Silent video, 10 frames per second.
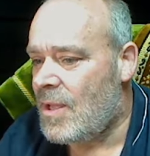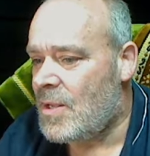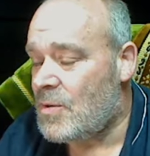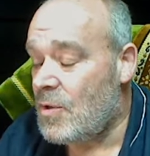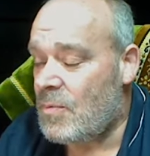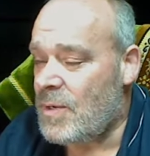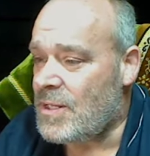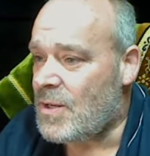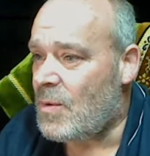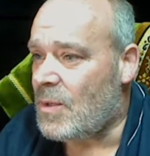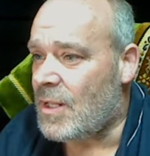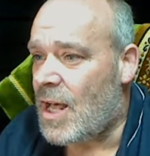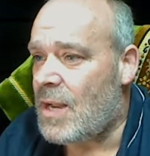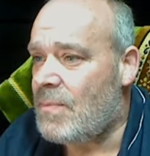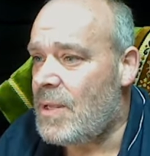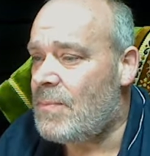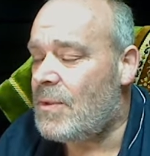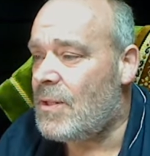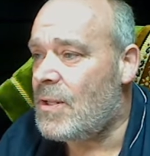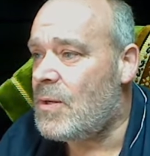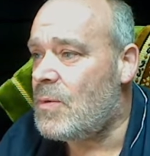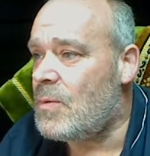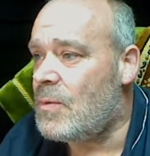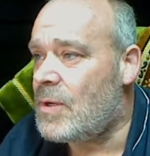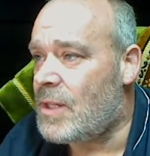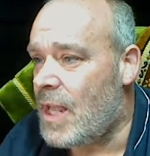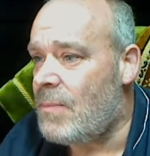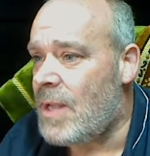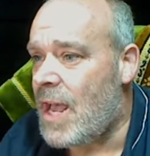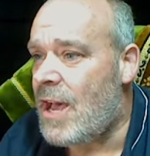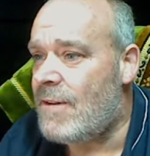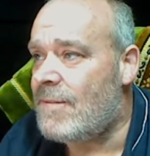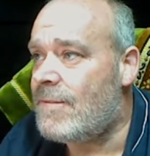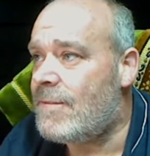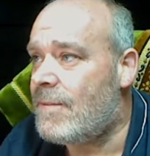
Truth be told, a lot of people who claim to have